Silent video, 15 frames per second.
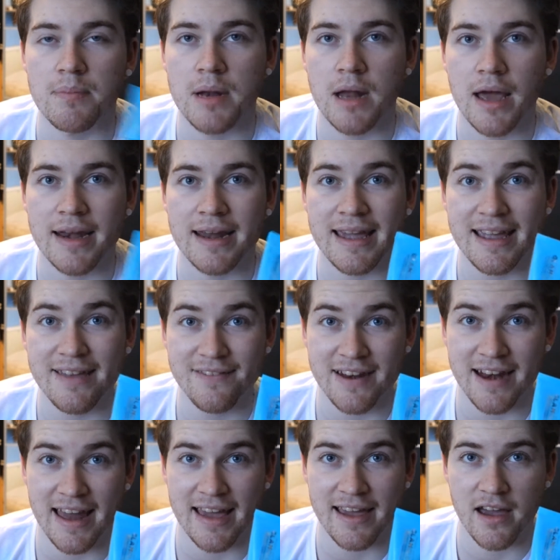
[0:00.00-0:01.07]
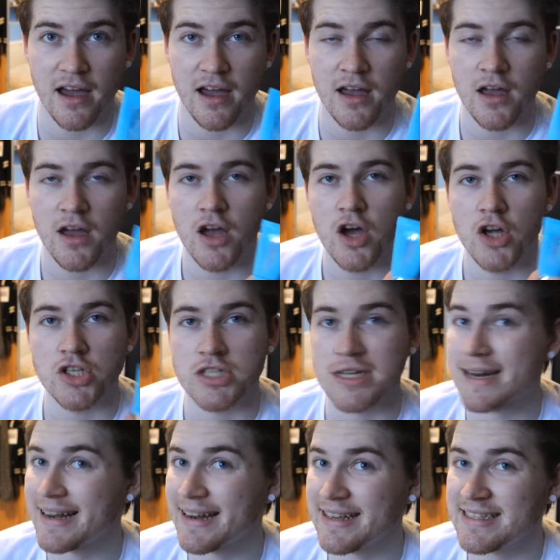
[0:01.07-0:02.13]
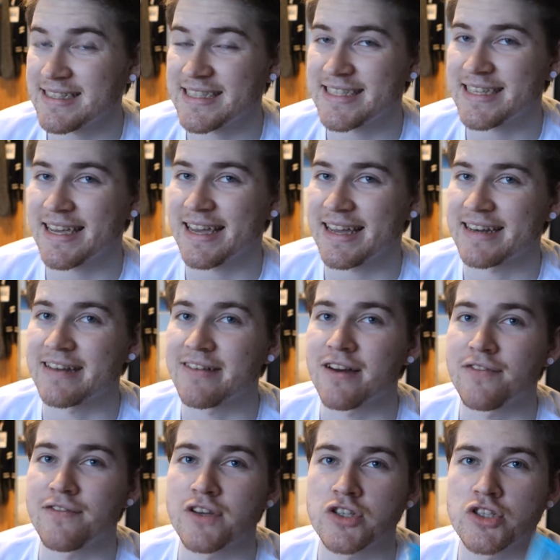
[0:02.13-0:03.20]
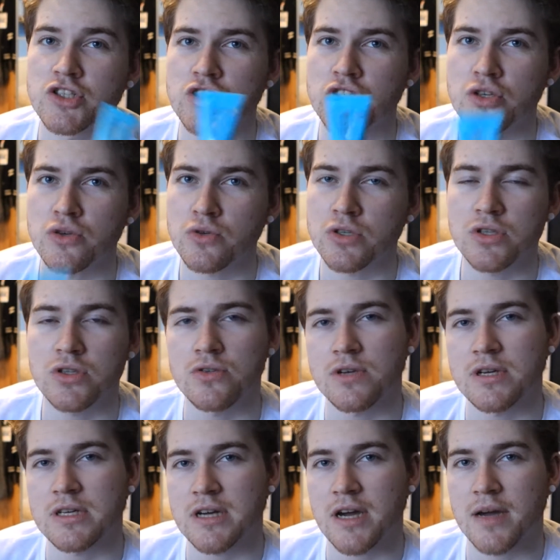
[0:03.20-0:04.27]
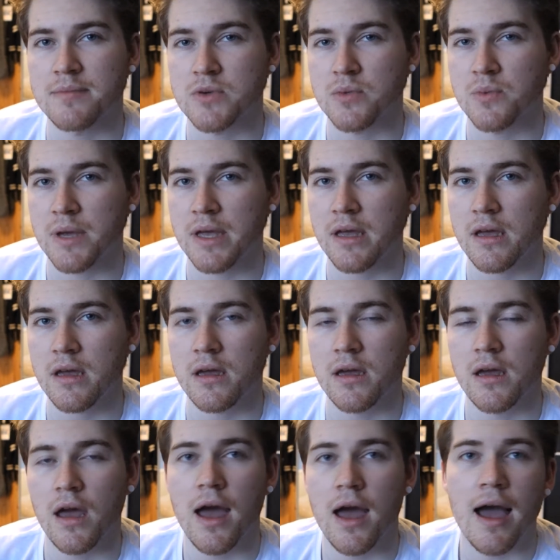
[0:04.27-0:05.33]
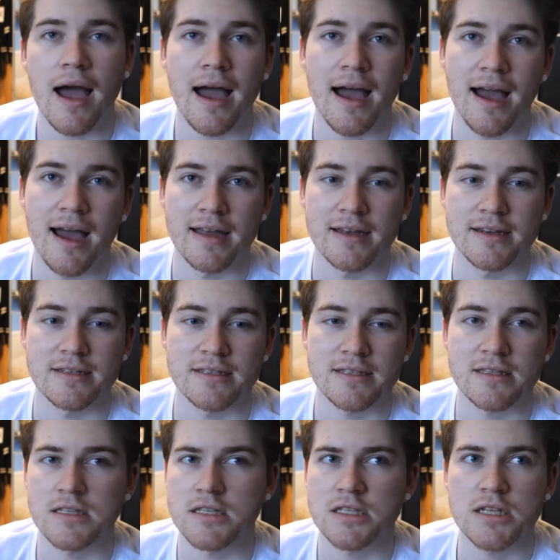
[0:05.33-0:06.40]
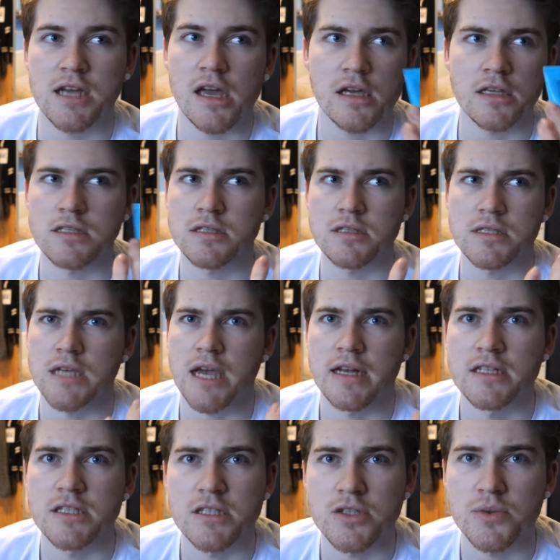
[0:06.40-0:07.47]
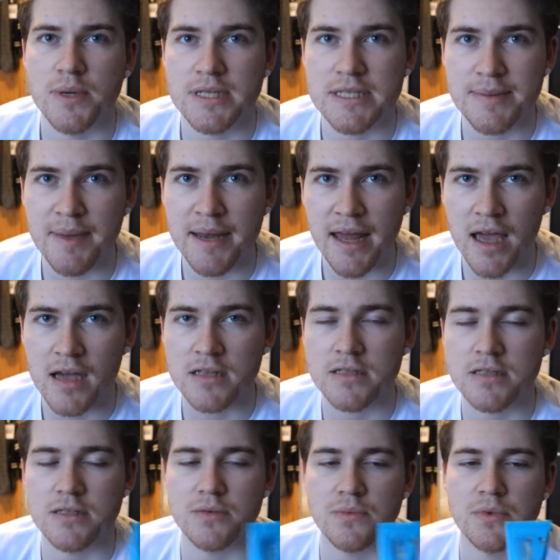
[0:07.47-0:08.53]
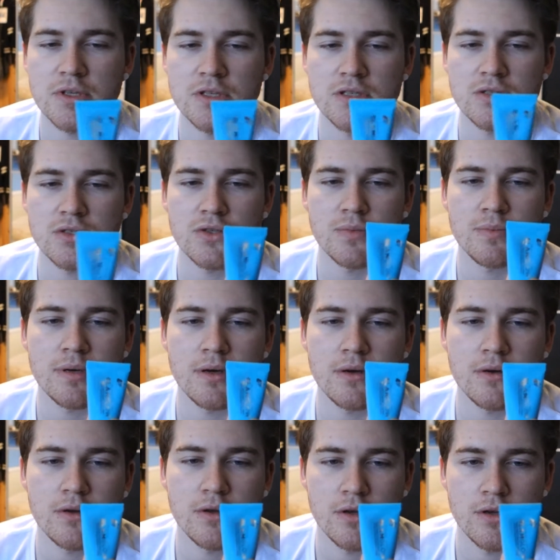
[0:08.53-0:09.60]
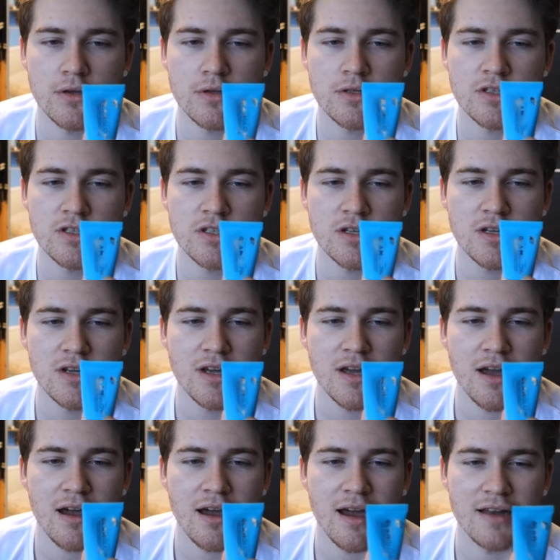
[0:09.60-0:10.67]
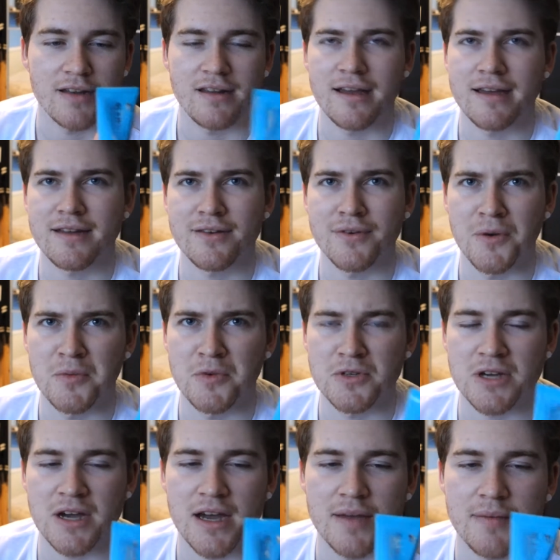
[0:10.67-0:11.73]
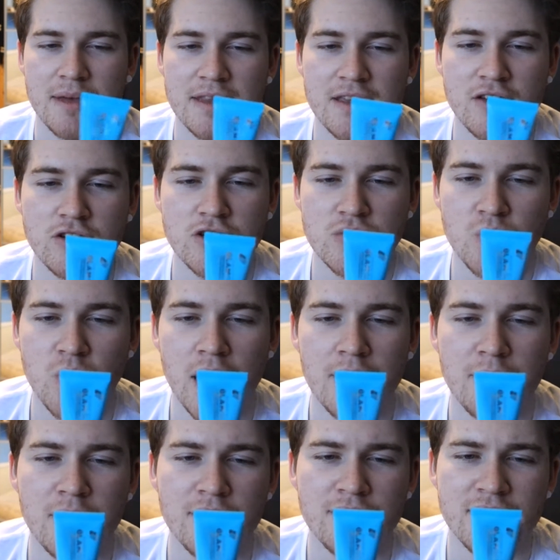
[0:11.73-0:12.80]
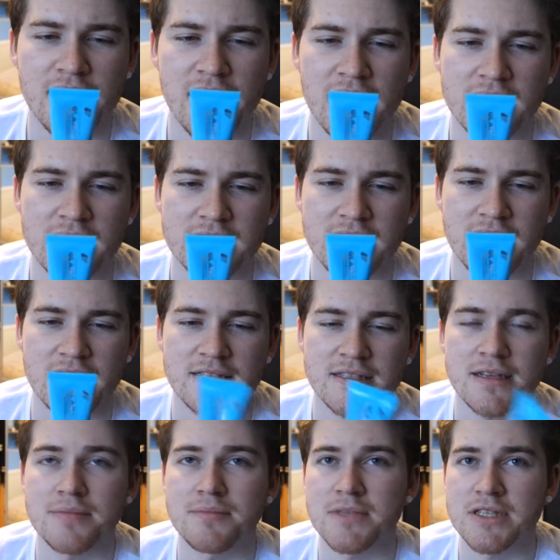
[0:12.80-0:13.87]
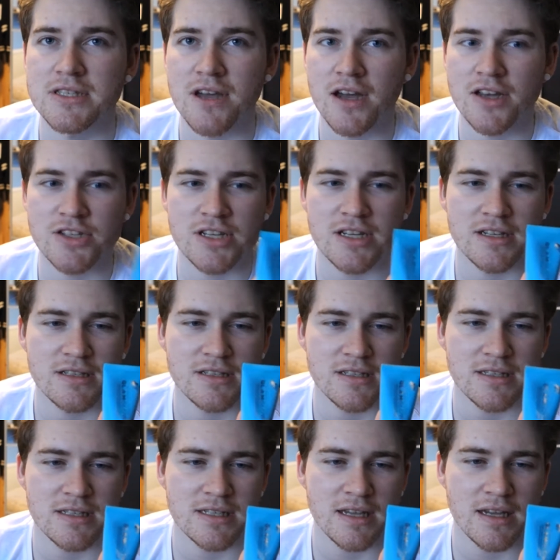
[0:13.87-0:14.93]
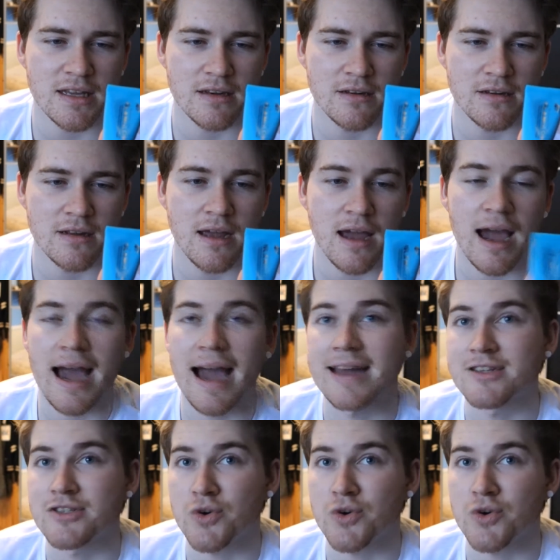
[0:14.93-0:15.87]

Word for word: an even layer to clean skin for 2 to 3 times a week. And this takes 10 to 20 minutes, which is super good and like a normal time. And then you just wipe off the excess and massage it into the skin, I